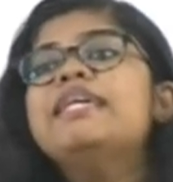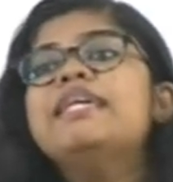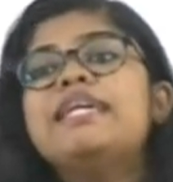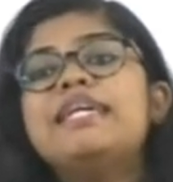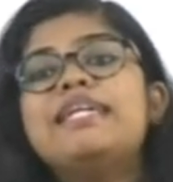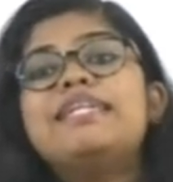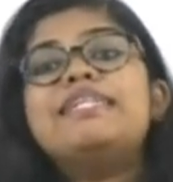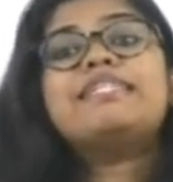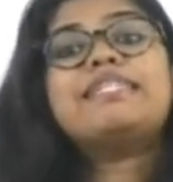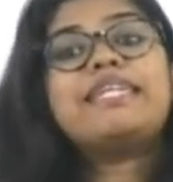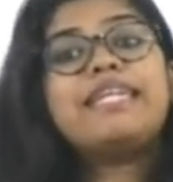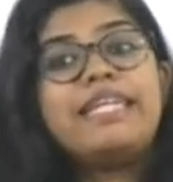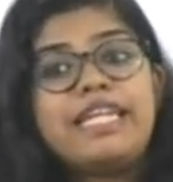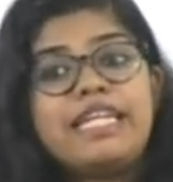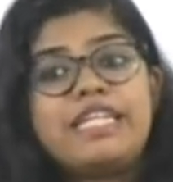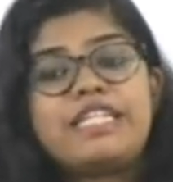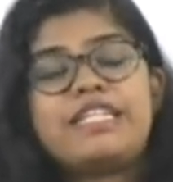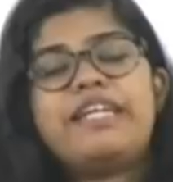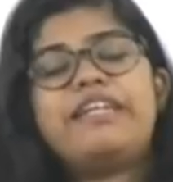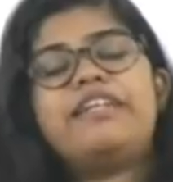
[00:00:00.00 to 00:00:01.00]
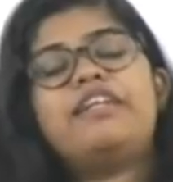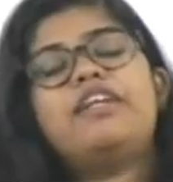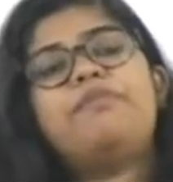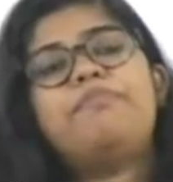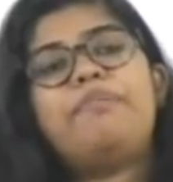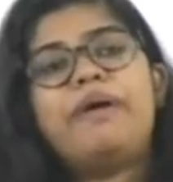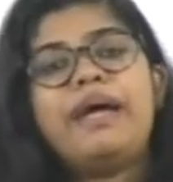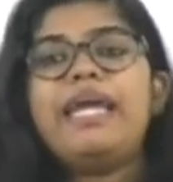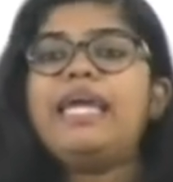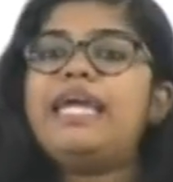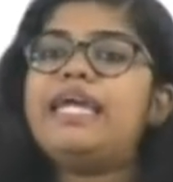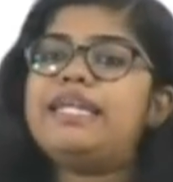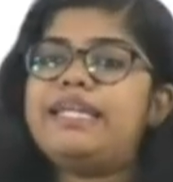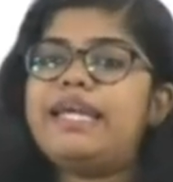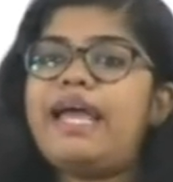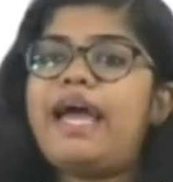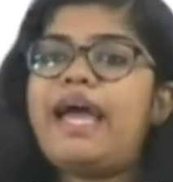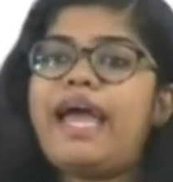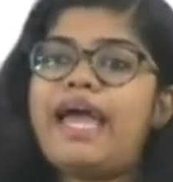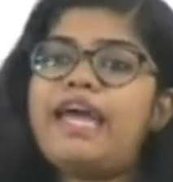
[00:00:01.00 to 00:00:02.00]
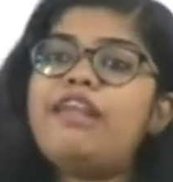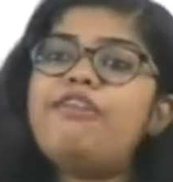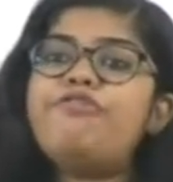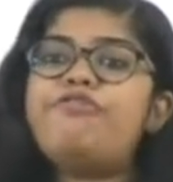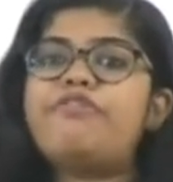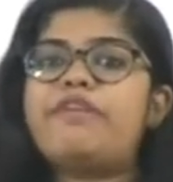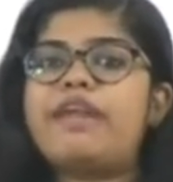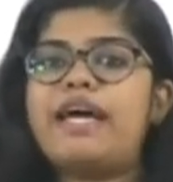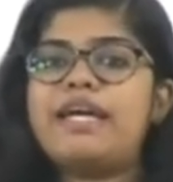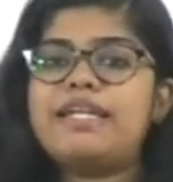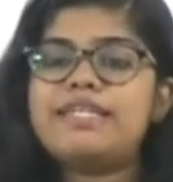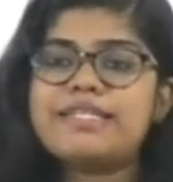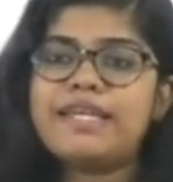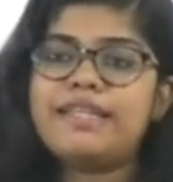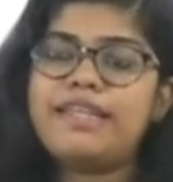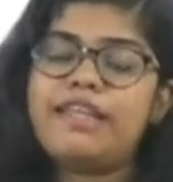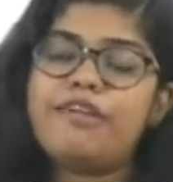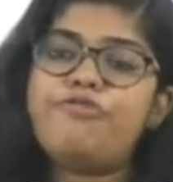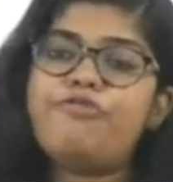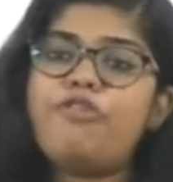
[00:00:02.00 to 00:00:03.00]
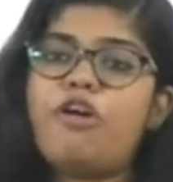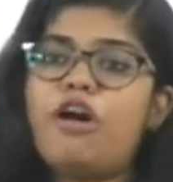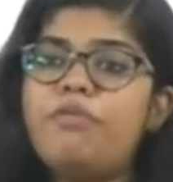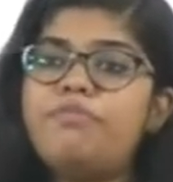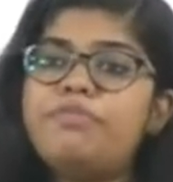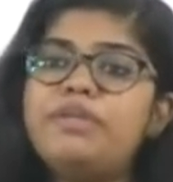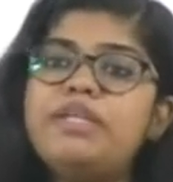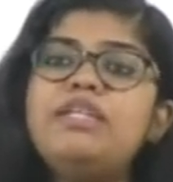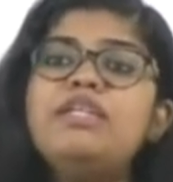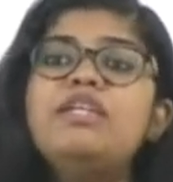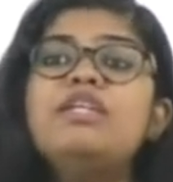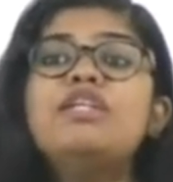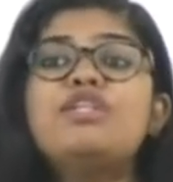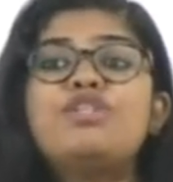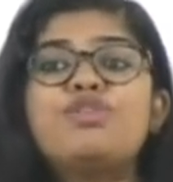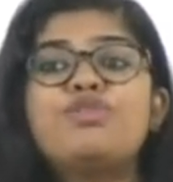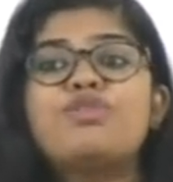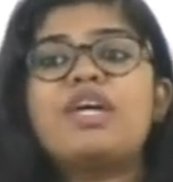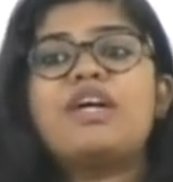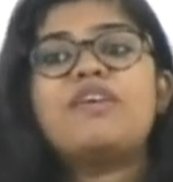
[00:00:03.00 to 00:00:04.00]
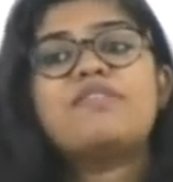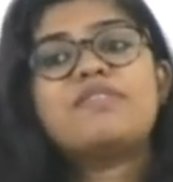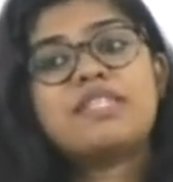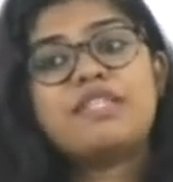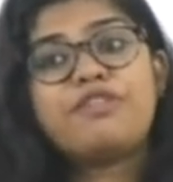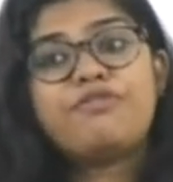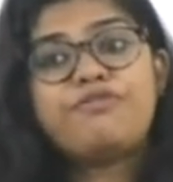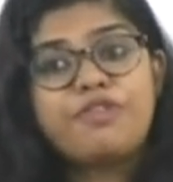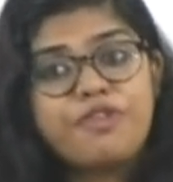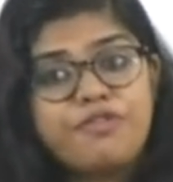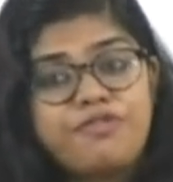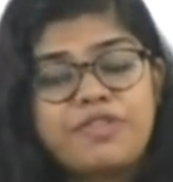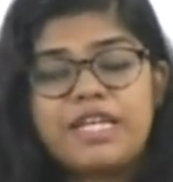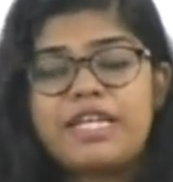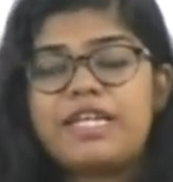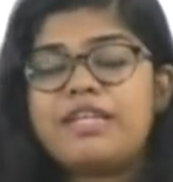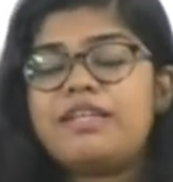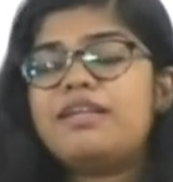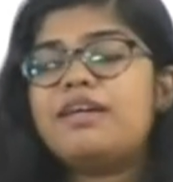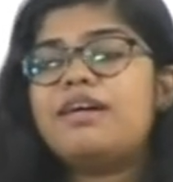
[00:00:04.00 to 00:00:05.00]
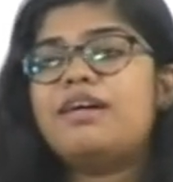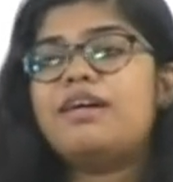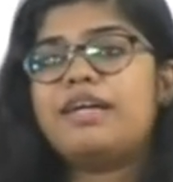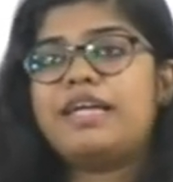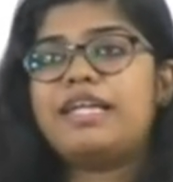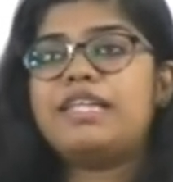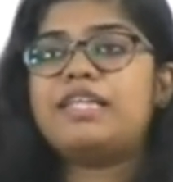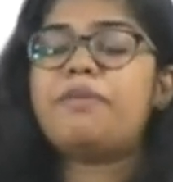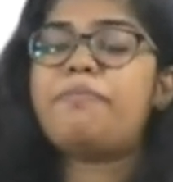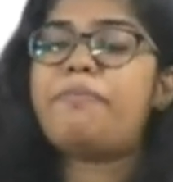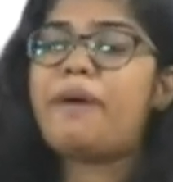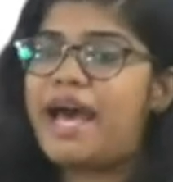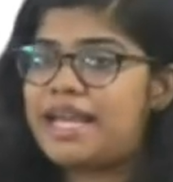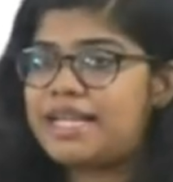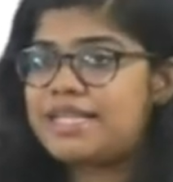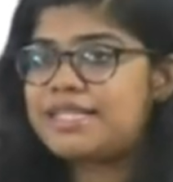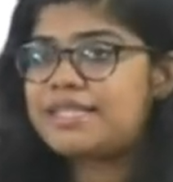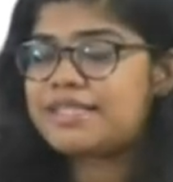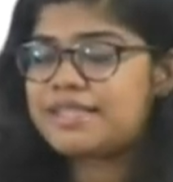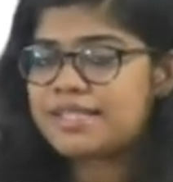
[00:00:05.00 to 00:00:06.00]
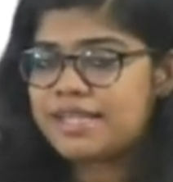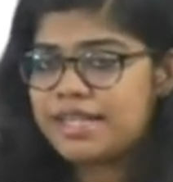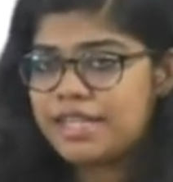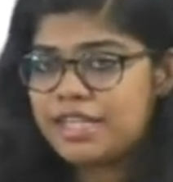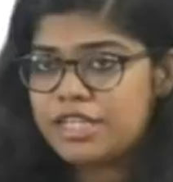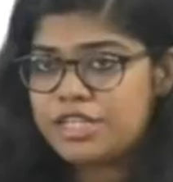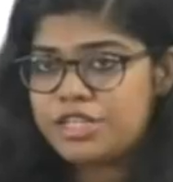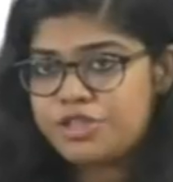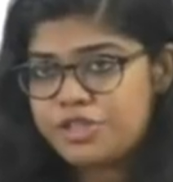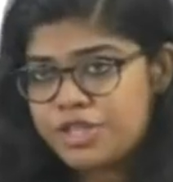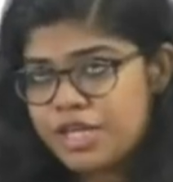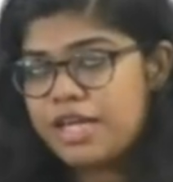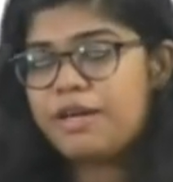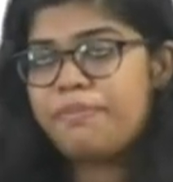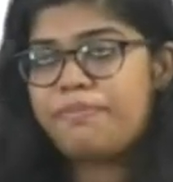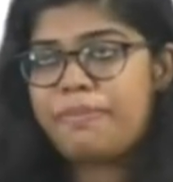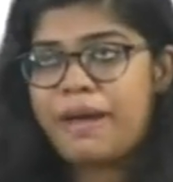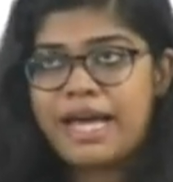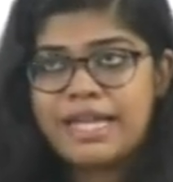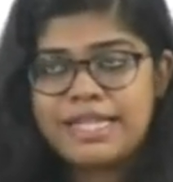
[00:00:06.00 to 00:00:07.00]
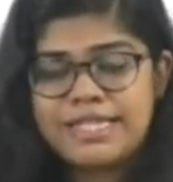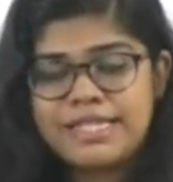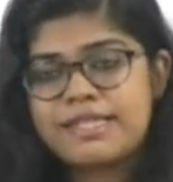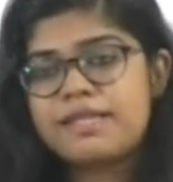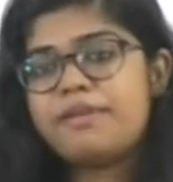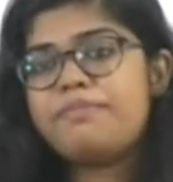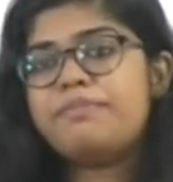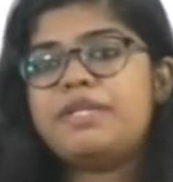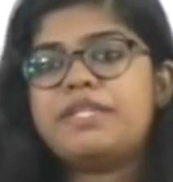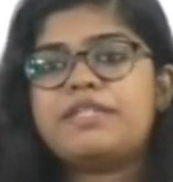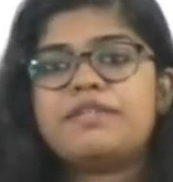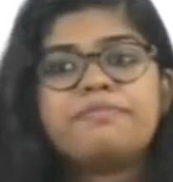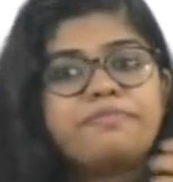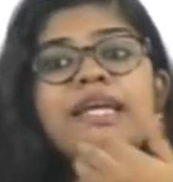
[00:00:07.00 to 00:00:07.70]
It is initiated by India and France and they formed in 2015 in the Paris summit.